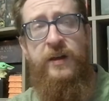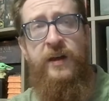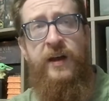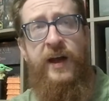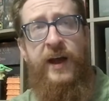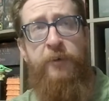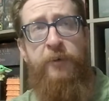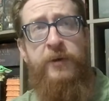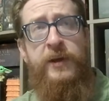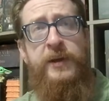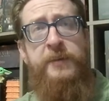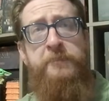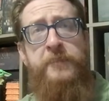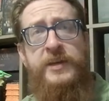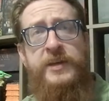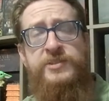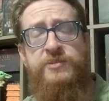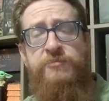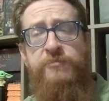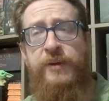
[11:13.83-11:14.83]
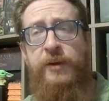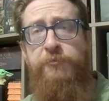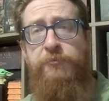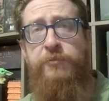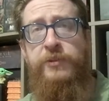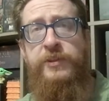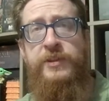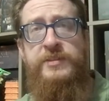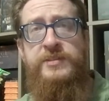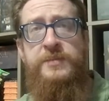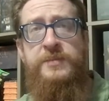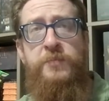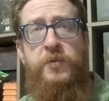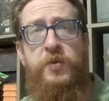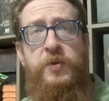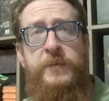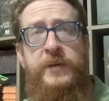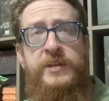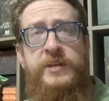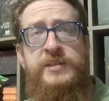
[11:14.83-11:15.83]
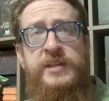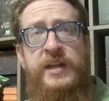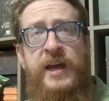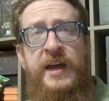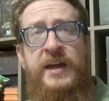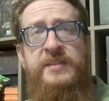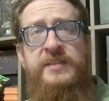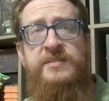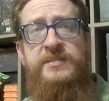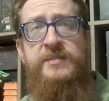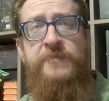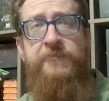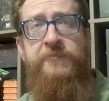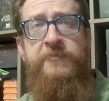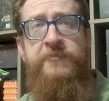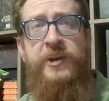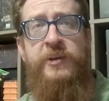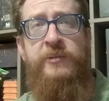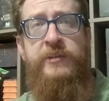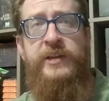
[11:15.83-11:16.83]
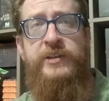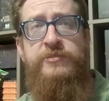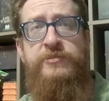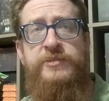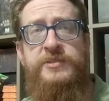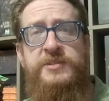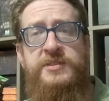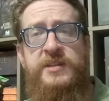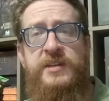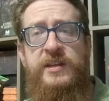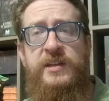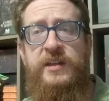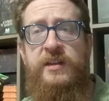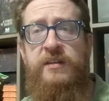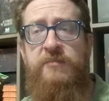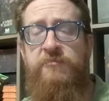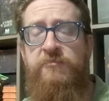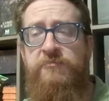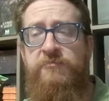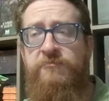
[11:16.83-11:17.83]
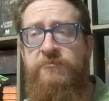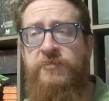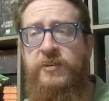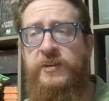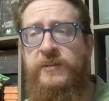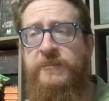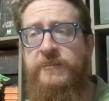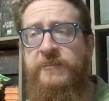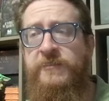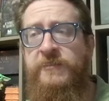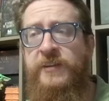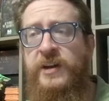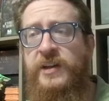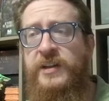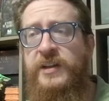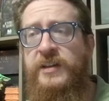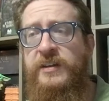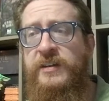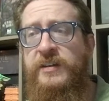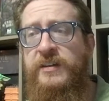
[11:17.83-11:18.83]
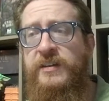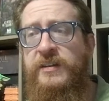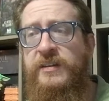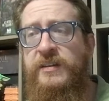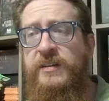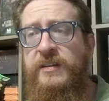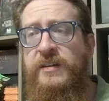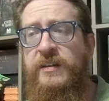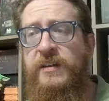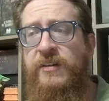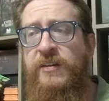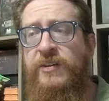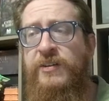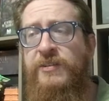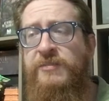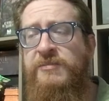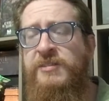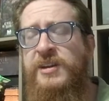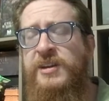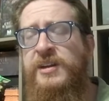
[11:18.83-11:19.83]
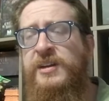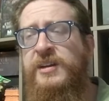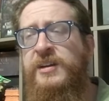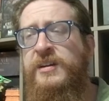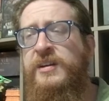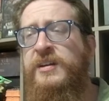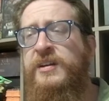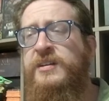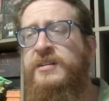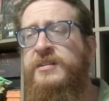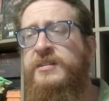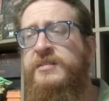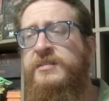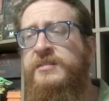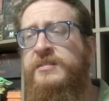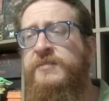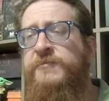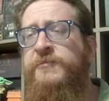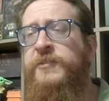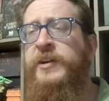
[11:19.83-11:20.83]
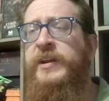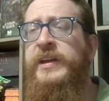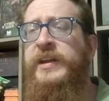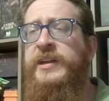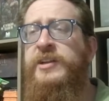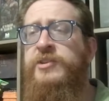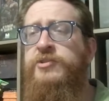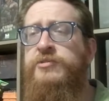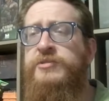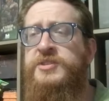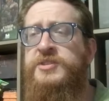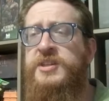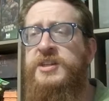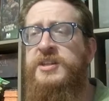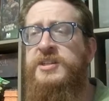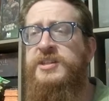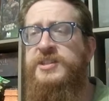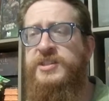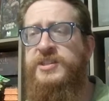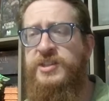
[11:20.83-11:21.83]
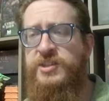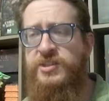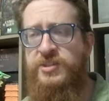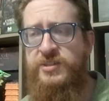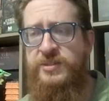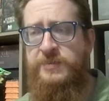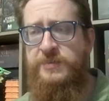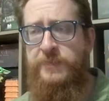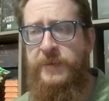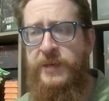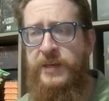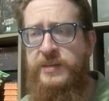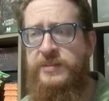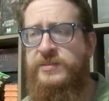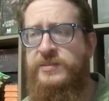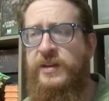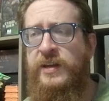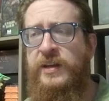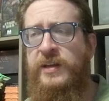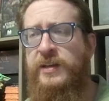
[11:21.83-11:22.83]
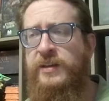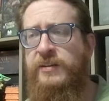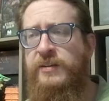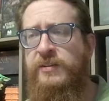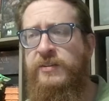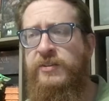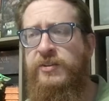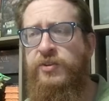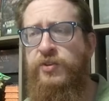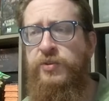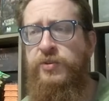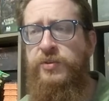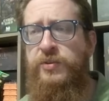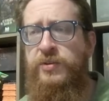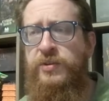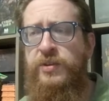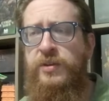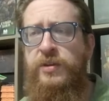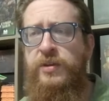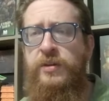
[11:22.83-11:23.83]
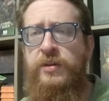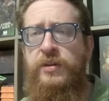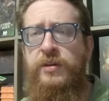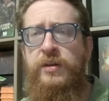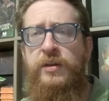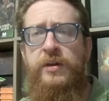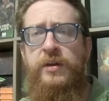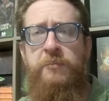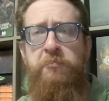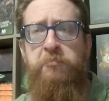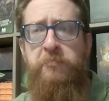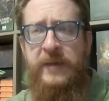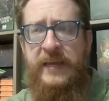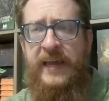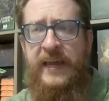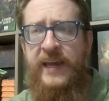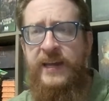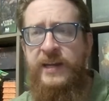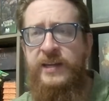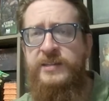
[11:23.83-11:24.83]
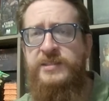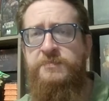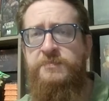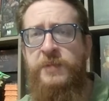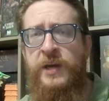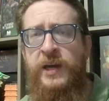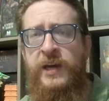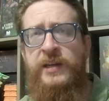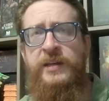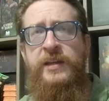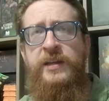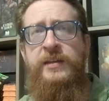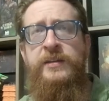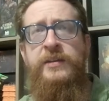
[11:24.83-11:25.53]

I want to mess around with it some more because it had some very interesting, very fun, or very interesting decision space and good mechanics behind it,